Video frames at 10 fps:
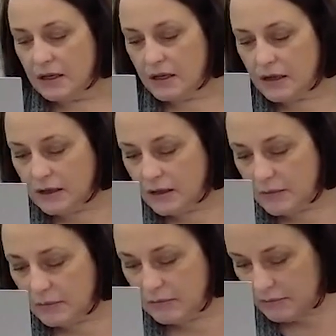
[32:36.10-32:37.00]

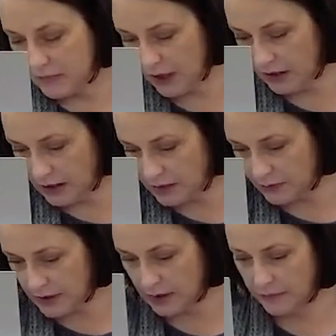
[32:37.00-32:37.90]
Not
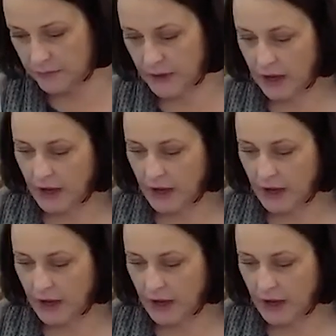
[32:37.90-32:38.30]
this one though.